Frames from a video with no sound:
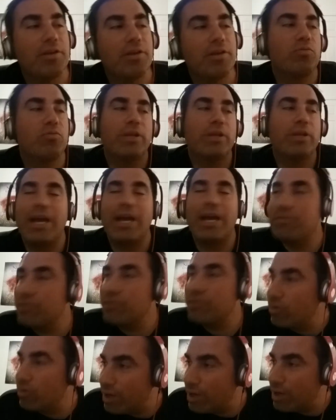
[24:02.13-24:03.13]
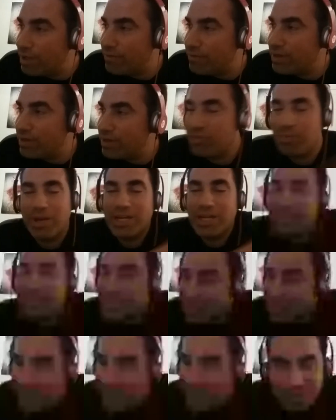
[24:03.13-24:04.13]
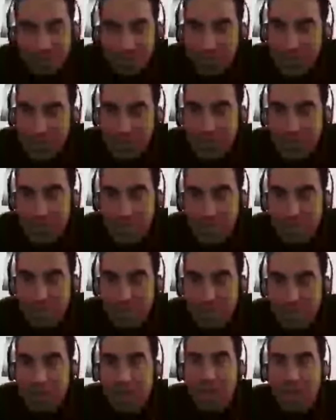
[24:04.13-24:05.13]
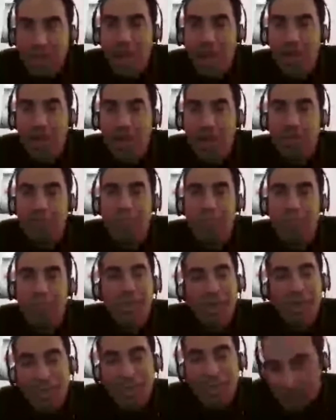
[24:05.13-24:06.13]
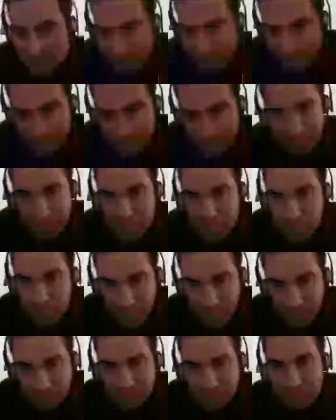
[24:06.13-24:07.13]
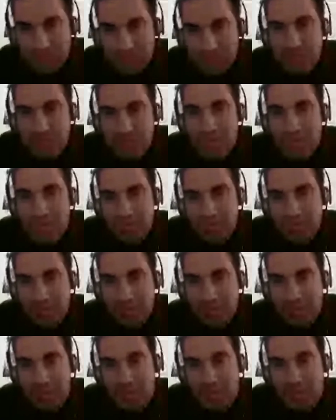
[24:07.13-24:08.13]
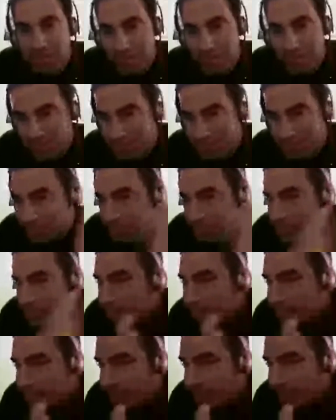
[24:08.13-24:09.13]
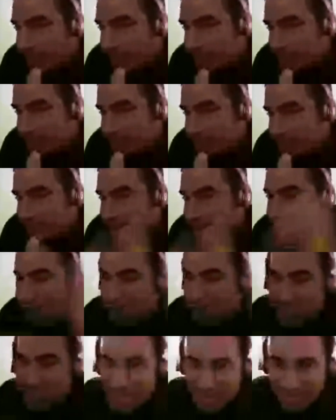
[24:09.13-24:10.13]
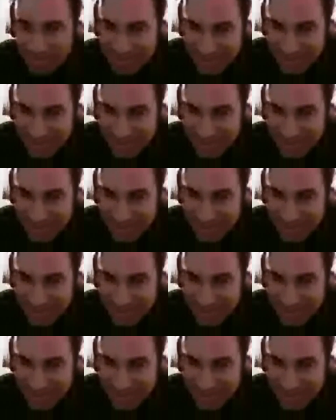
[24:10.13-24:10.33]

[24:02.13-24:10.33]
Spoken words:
has no relevance, but I just have to mention it. And for you boxing fans out there, you got Nazir Khan, Amir Khan.